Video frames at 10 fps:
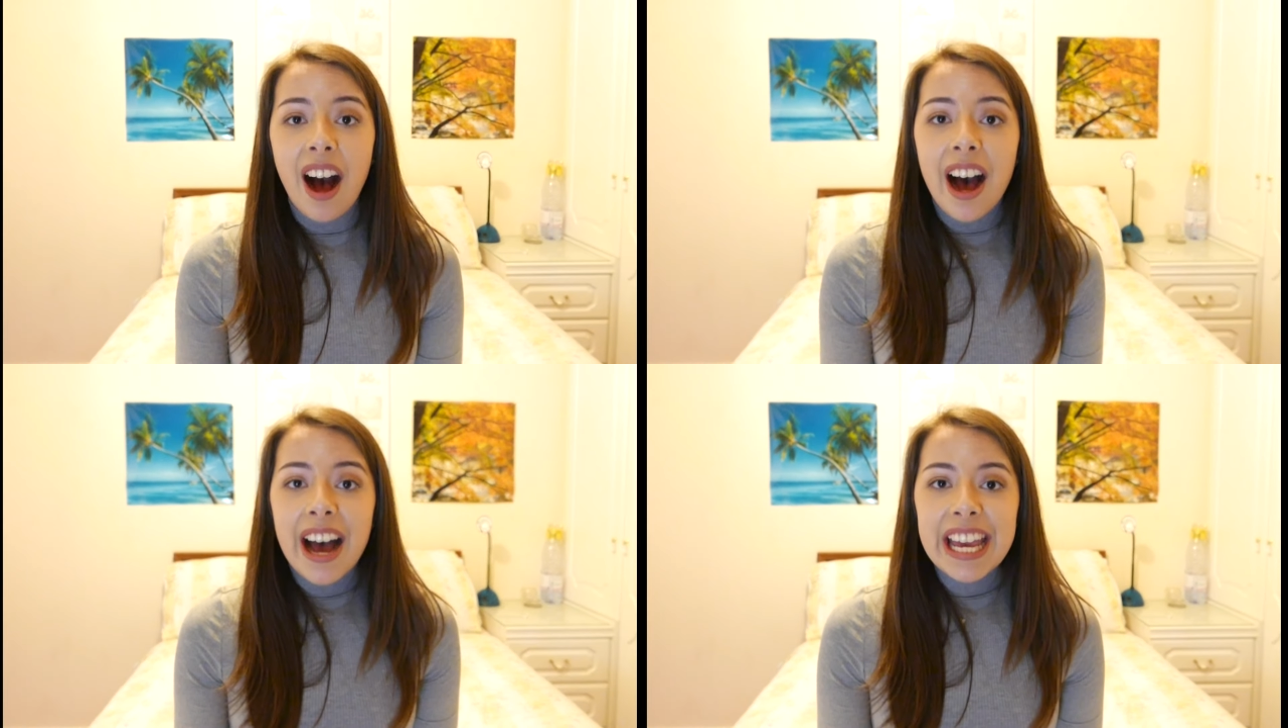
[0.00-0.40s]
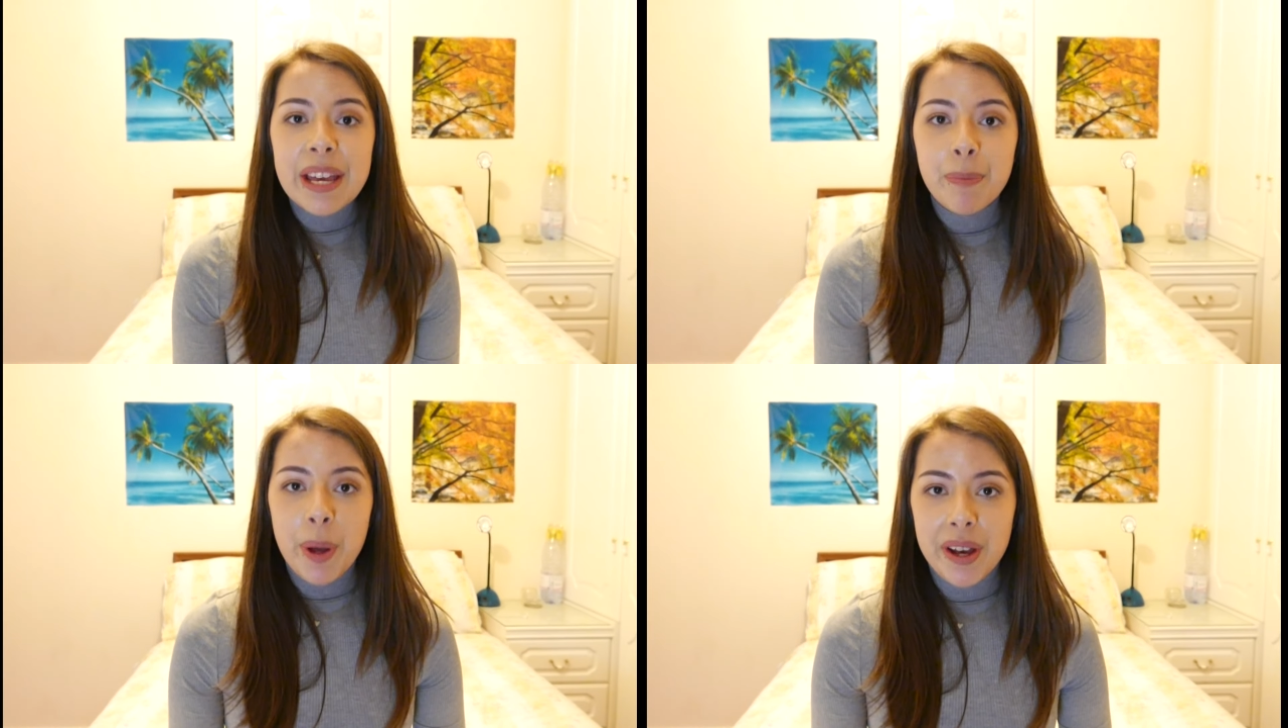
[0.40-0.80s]

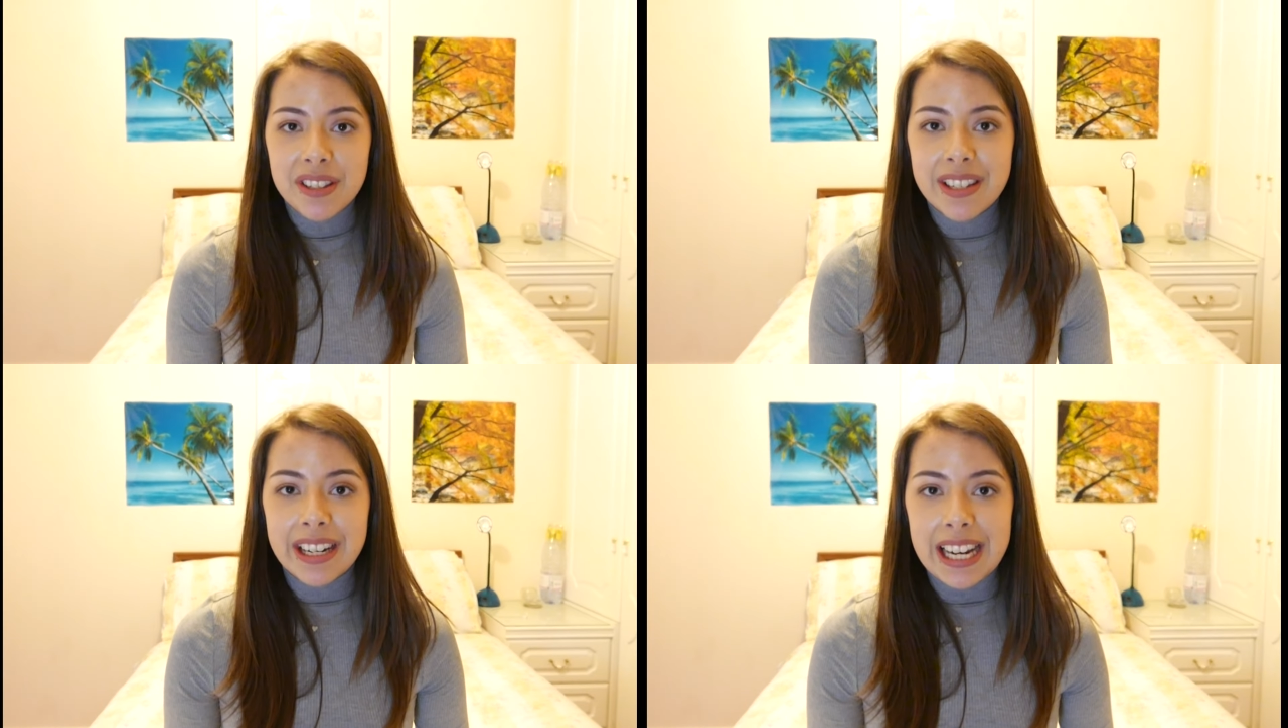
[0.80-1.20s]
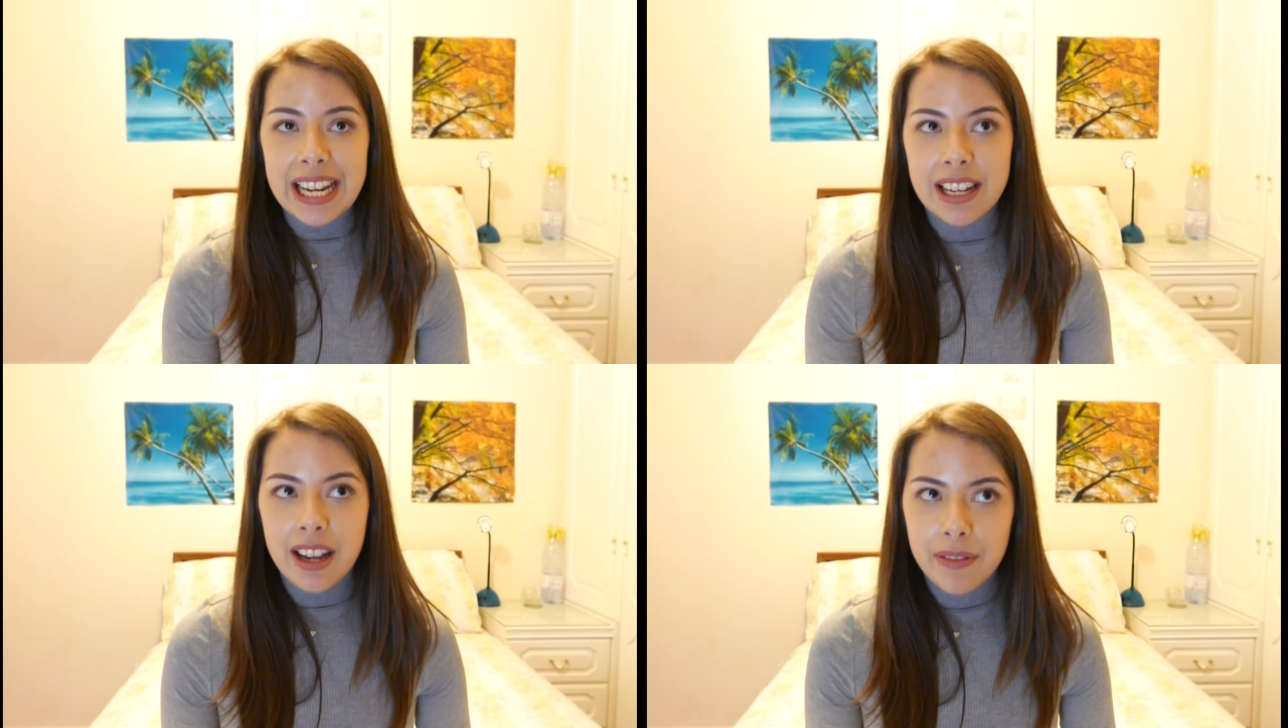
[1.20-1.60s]
I
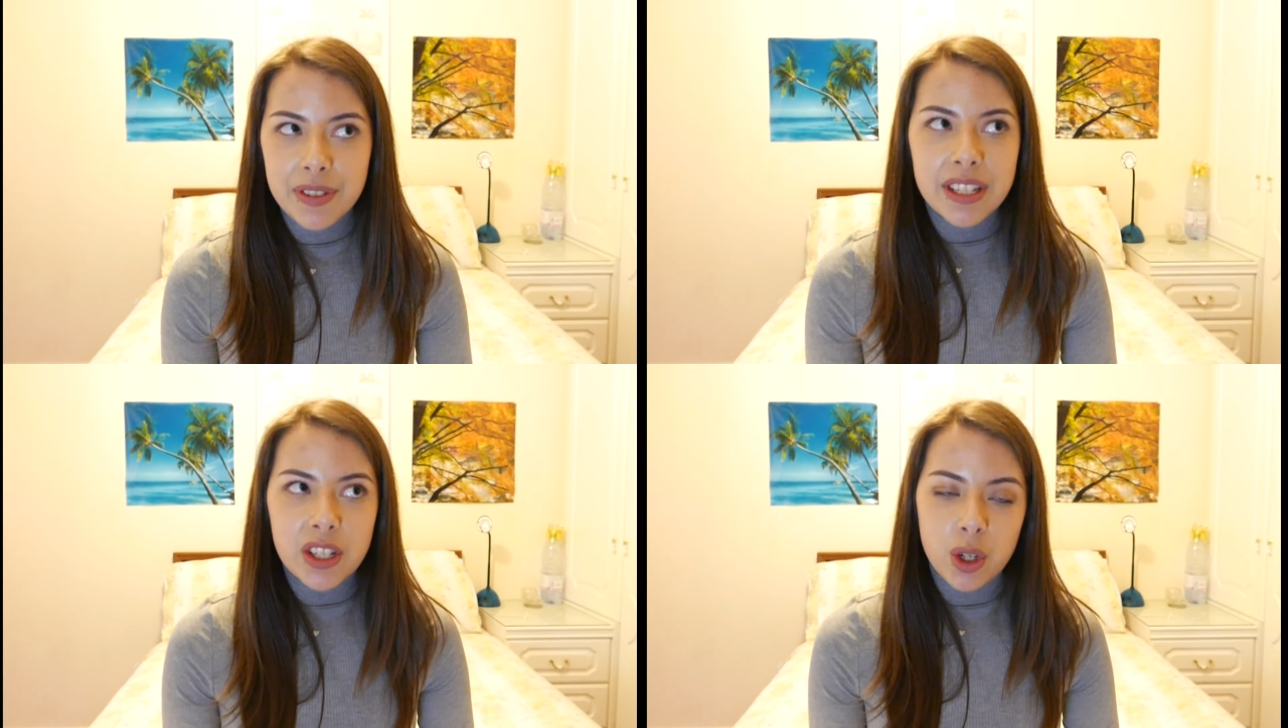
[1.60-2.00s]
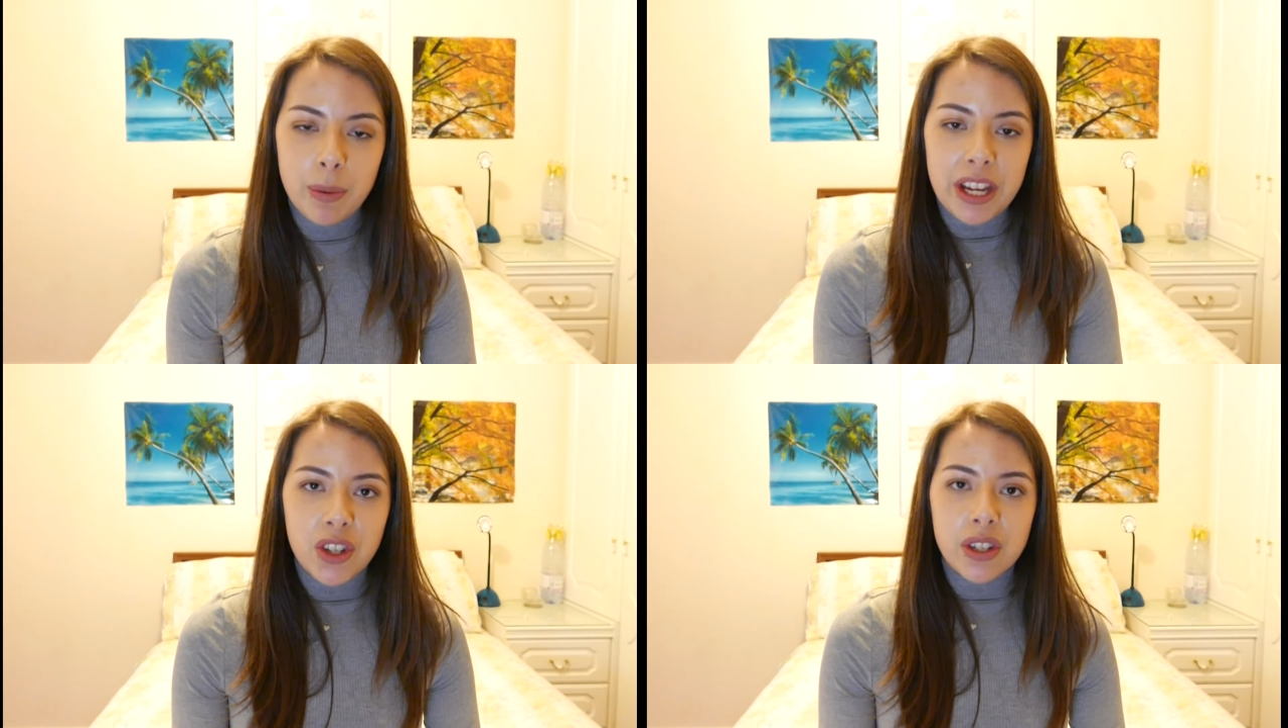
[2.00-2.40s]
personally love
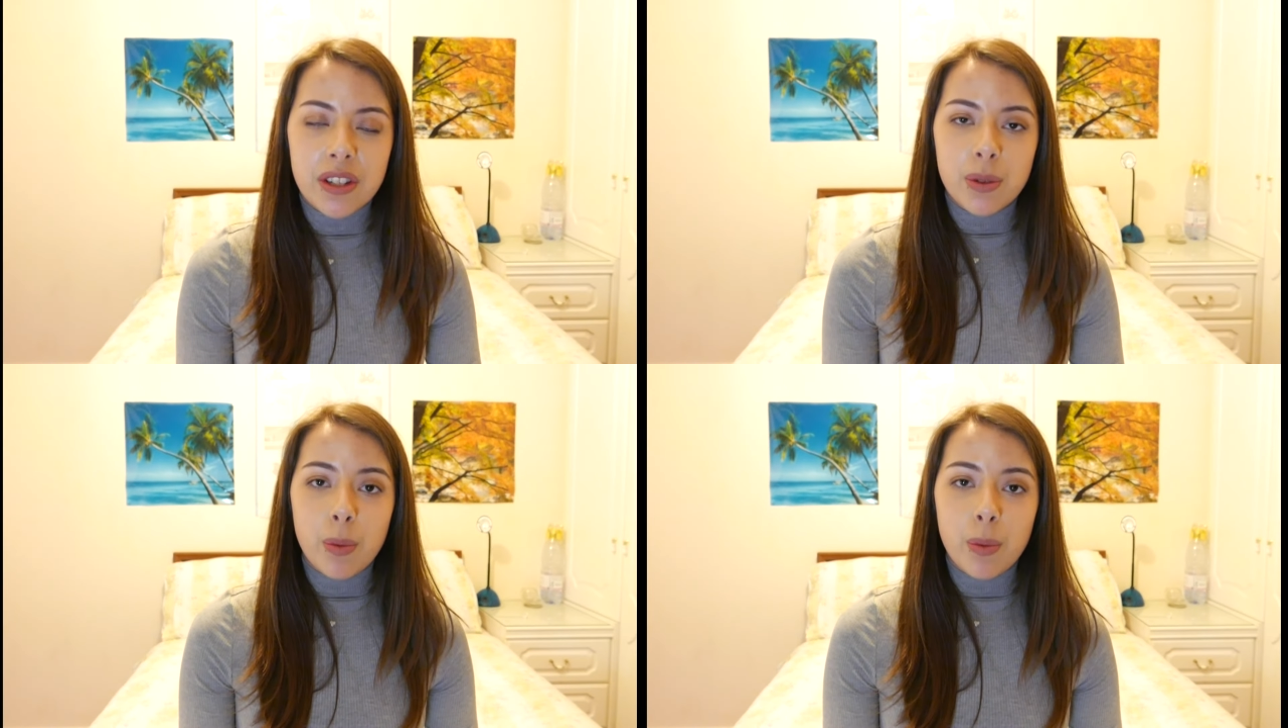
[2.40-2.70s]
situations